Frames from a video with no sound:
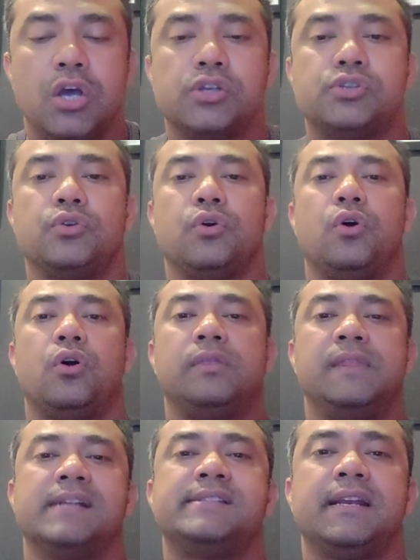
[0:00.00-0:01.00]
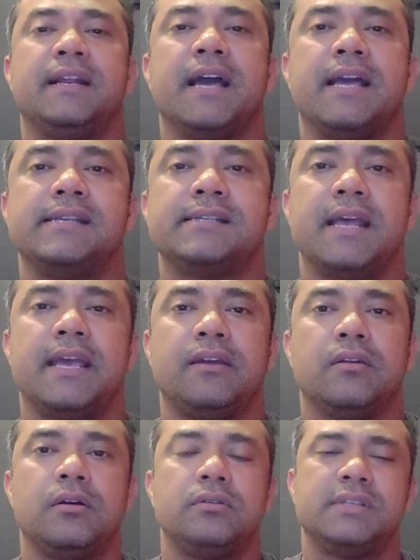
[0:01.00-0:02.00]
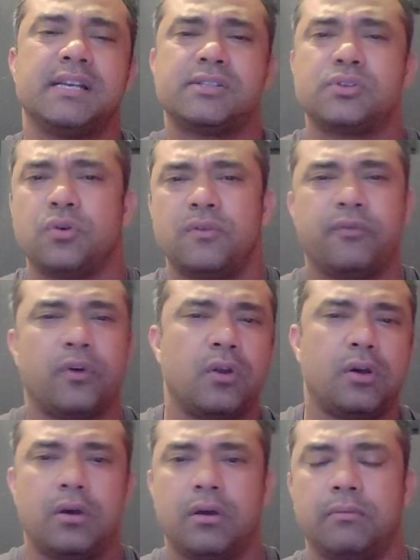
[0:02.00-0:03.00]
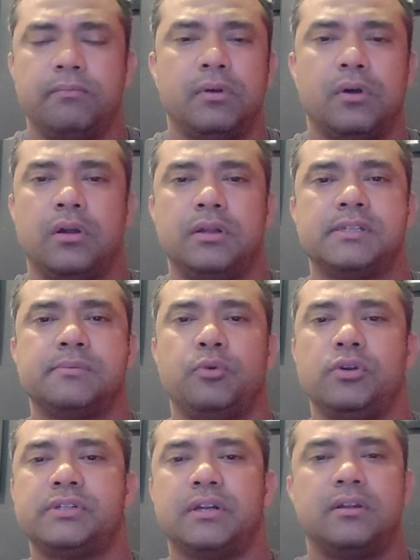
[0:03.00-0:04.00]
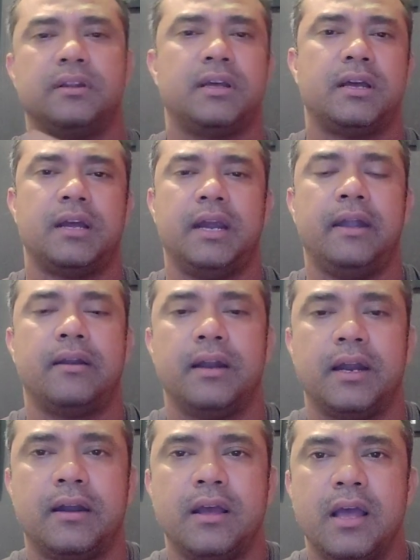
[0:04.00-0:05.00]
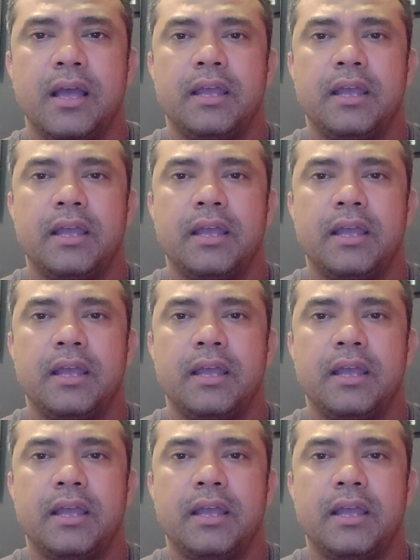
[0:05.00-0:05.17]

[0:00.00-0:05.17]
So that's it, guys. Just don't follow all this bullshit on the internet.